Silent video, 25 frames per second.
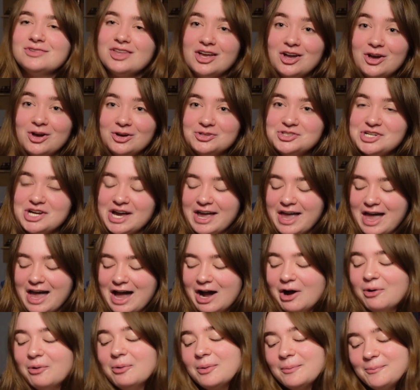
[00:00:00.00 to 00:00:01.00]
go check it
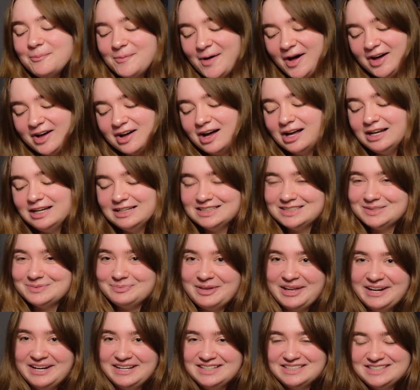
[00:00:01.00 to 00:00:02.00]
out, but I'll
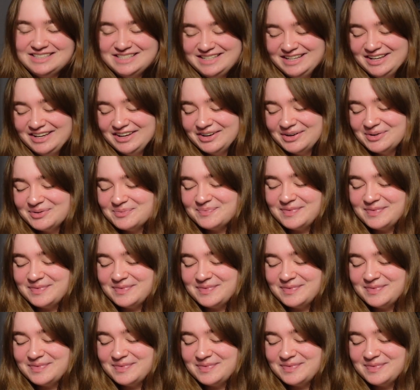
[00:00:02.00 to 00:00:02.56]
explain it to you.